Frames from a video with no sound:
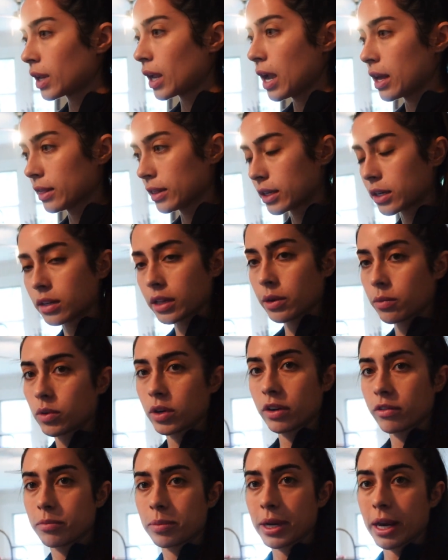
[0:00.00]
I literally
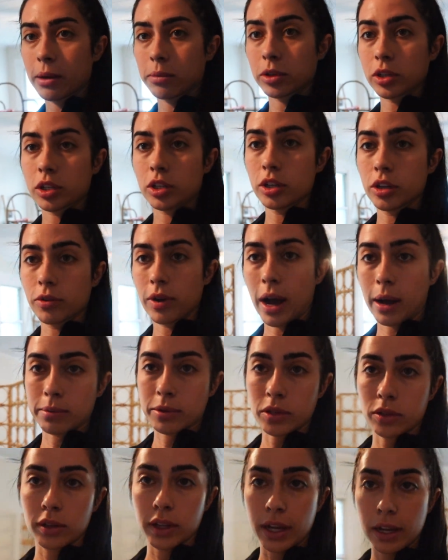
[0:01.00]
wouldn't have been able to do
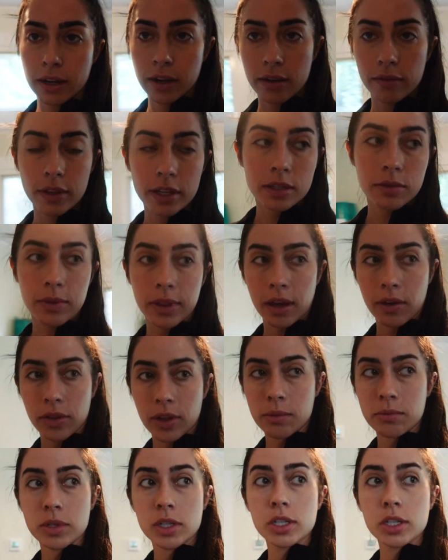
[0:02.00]
absolutely any of this without them.